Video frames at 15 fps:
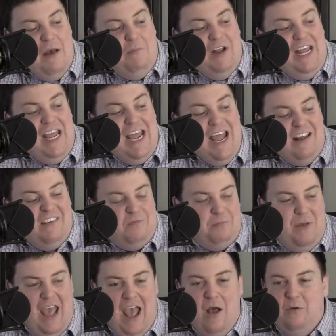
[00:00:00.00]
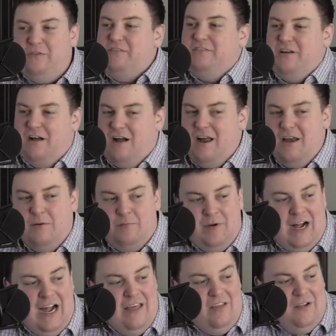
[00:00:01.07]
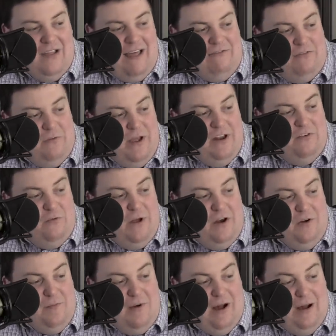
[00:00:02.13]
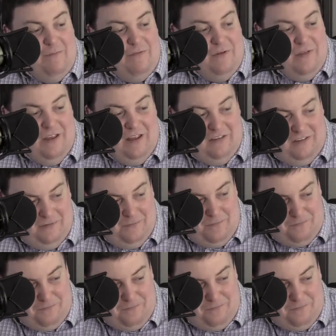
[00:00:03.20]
But he gets pounced on by the left-wing Twitter mob for this.